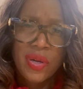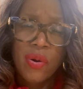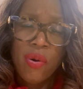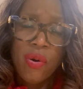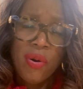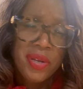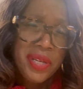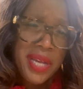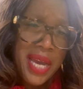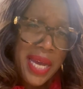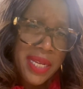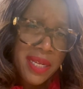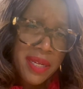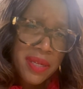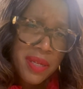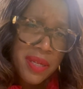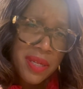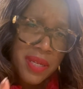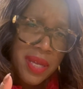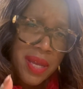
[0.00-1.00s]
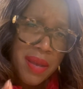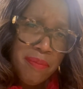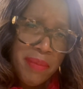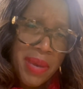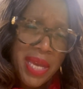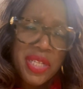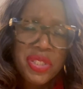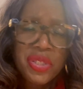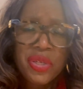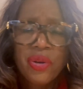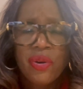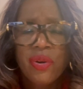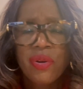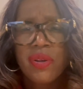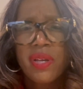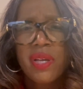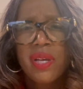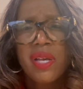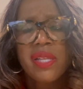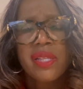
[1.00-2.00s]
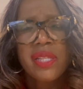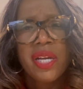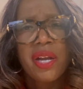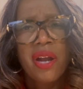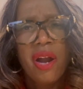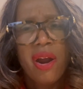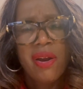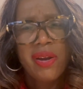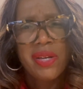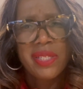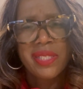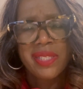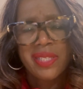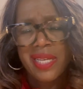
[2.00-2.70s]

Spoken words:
Or you got to make sure the car